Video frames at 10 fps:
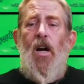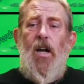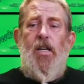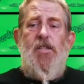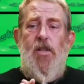
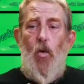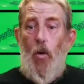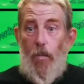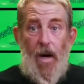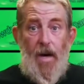It's
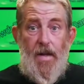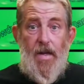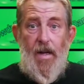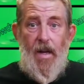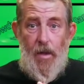your body,
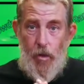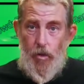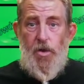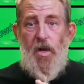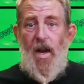and
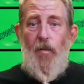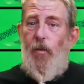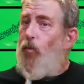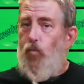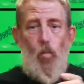you should have
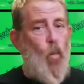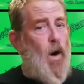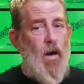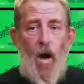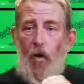
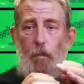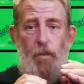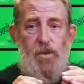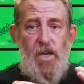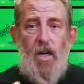
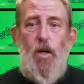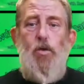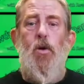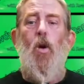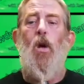100%
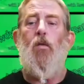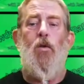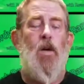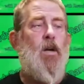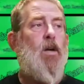control over
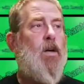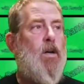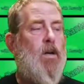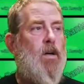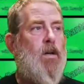it.
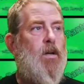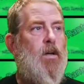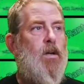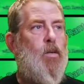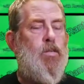
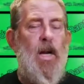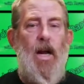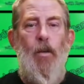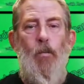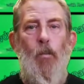
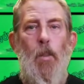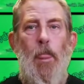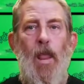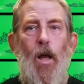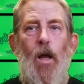Okay?
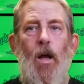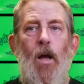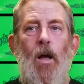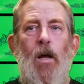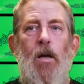
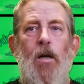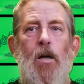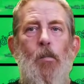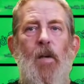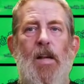
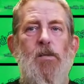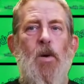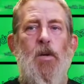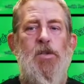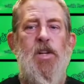But that's
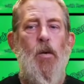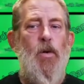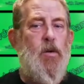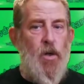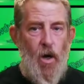what you say
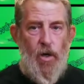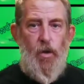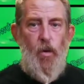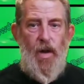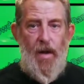when you're
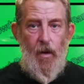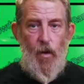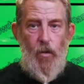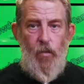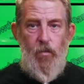talking to an adult.